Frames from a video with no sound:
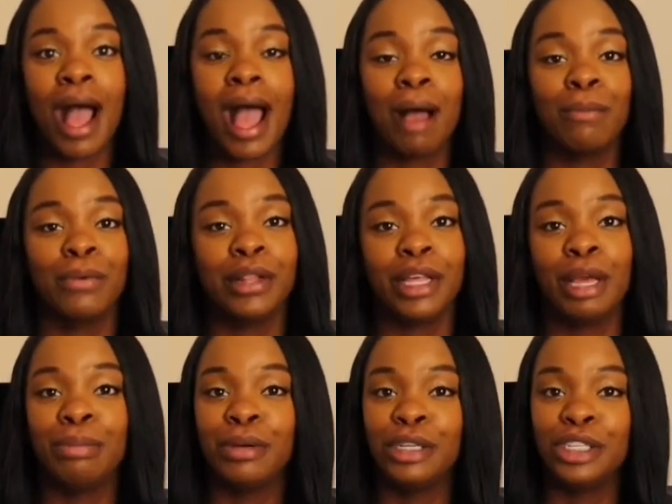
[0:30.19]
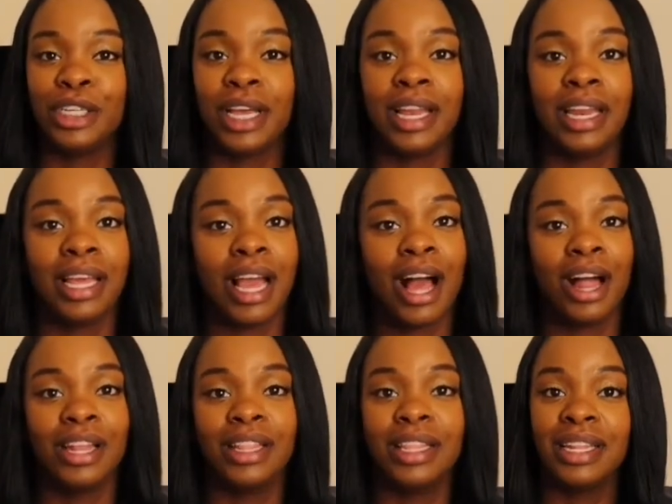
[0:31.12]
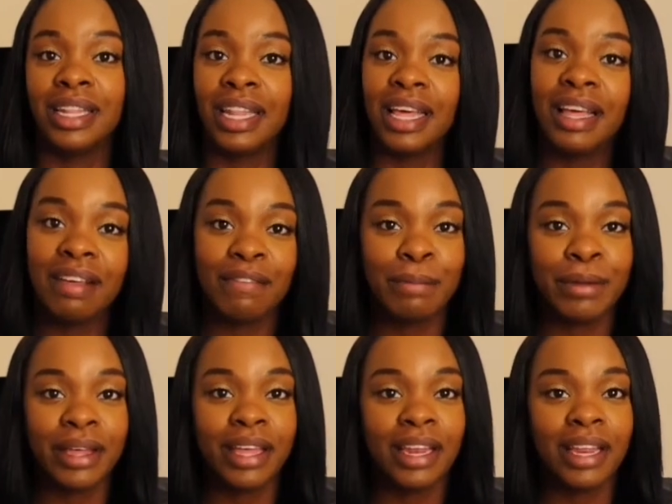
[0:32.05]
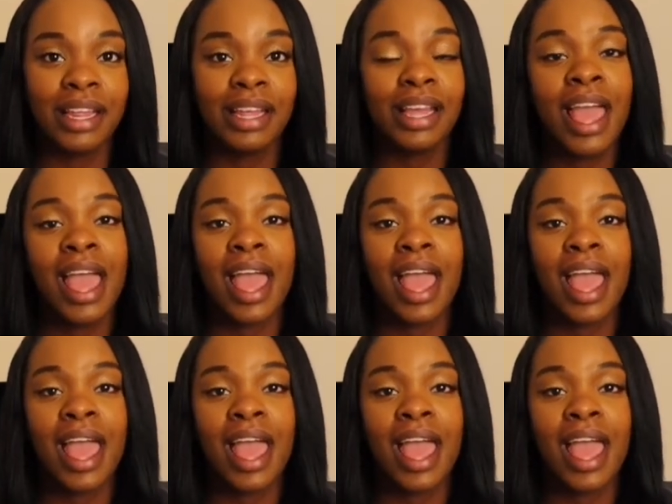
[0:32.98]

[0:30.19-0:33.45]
I'm really appreciating all of the love I'm getting.